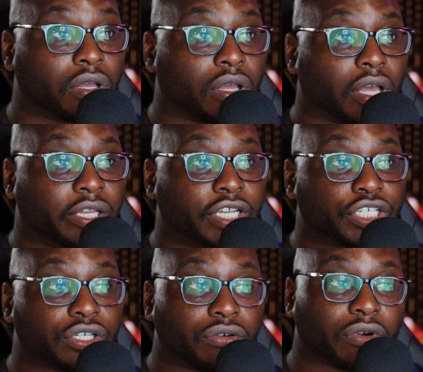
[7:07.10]

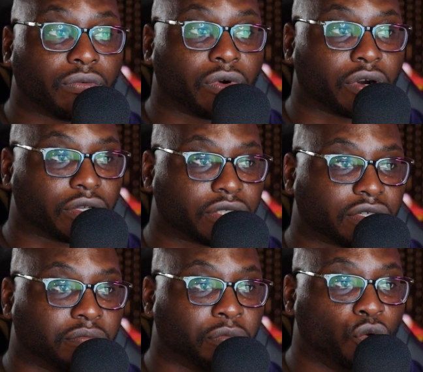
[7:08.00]
Additional rewards
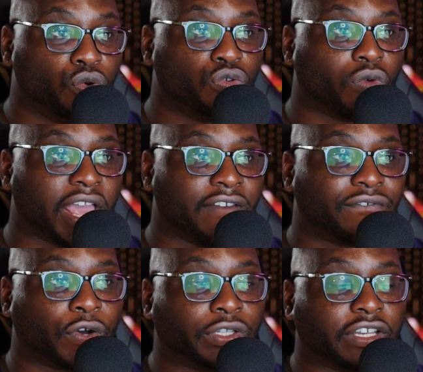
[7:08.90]
Moonwave
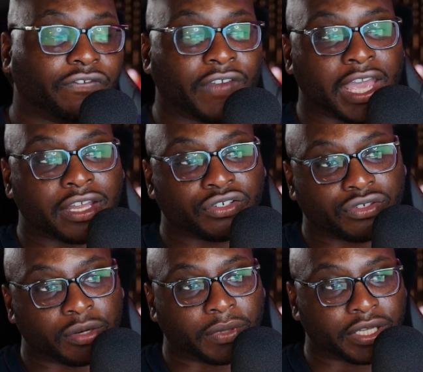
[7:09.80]
Folded Fan,
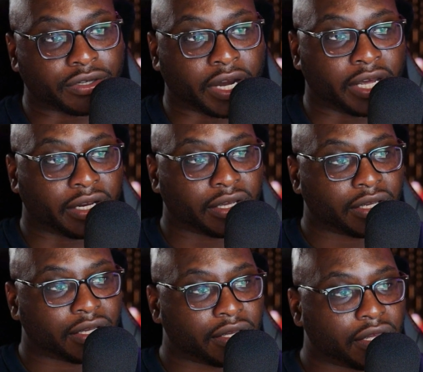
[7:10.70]
triple S grade.
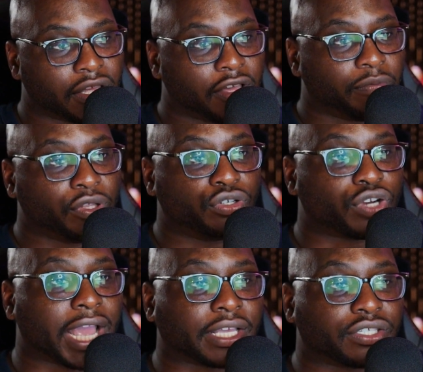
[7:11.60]
Blue
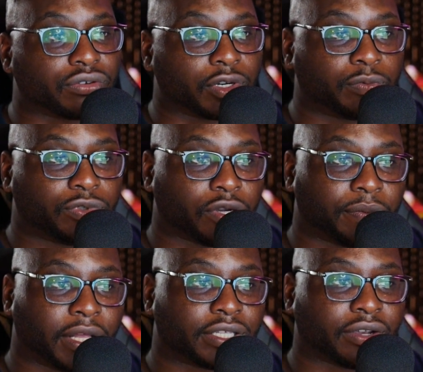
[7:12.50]
Dragon Sword,
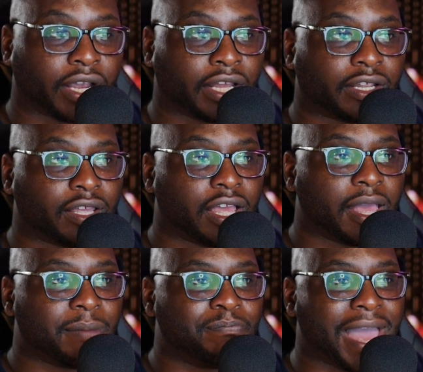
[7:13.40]
triple S grade.
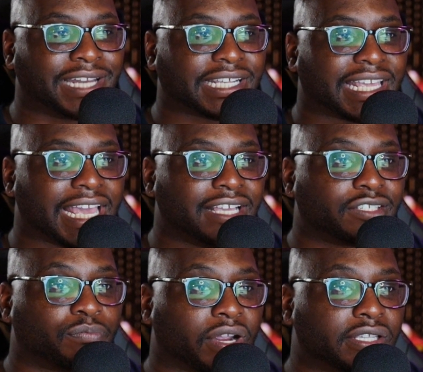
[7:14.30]
Magic King's
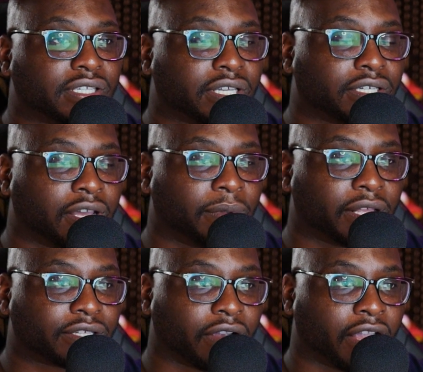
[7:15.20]
Bracelet, double
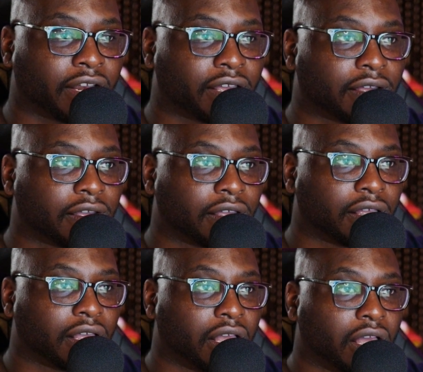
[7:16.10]
S grade.
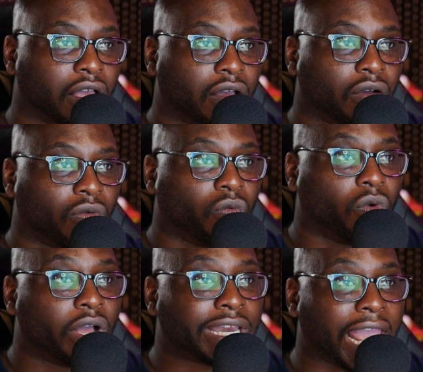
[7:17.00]

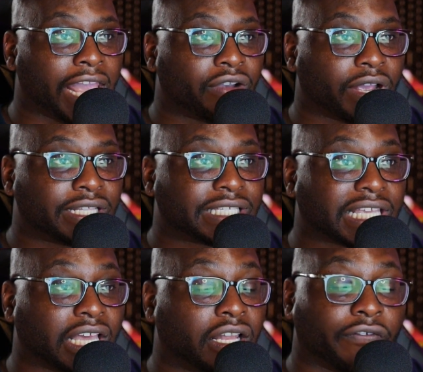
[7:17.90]
One A grade
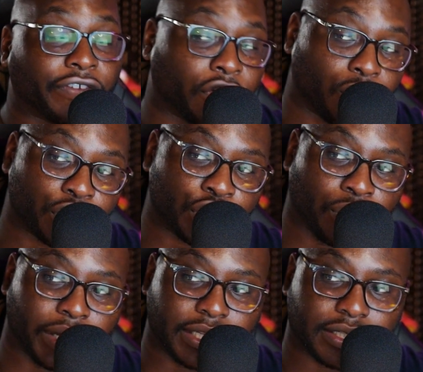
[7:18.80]
skill of your
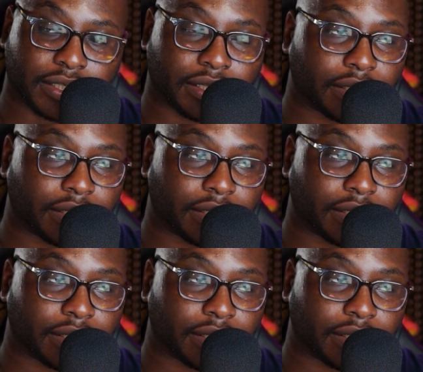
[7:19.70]
choice.